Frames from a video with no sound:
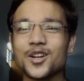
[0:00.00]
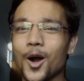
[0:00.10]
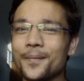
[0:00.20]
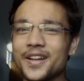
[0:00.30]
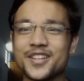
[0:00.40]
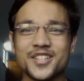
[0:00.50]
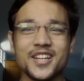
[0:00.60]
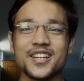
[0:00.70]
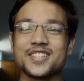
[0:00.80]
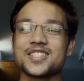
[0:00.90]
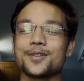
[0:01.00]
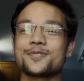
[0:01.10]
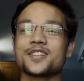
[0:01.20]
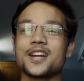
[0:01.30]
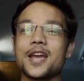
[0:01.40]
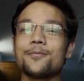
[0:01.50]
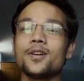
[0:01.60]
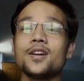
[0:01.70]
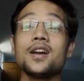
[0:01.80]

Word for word: comment, share and subscribe.